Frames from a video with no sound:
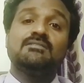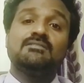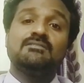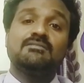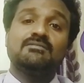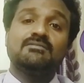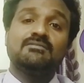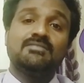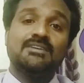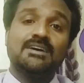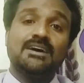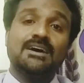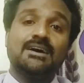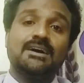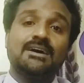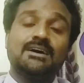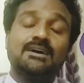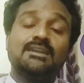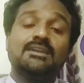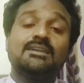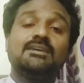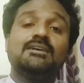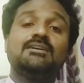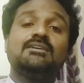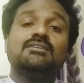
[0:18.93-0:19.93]

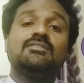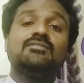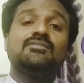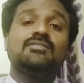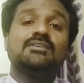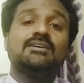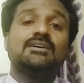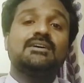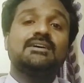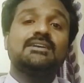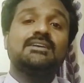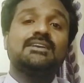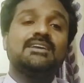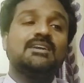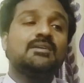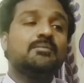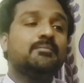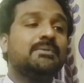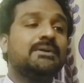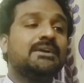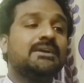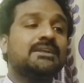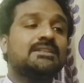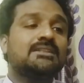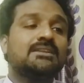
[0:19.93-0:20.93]
where we are
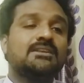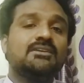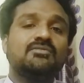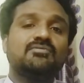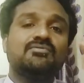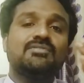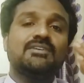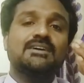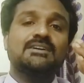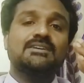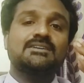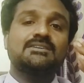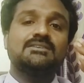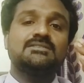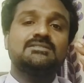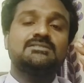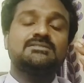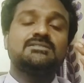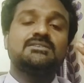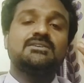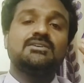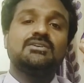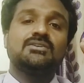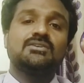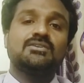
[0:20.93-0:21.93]
keeping three
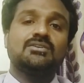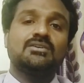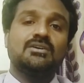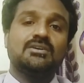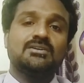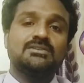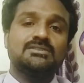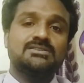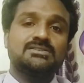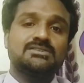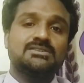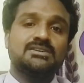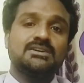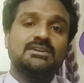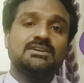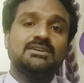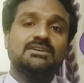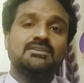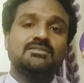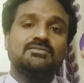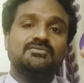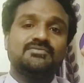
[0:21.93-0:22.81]
factors constant,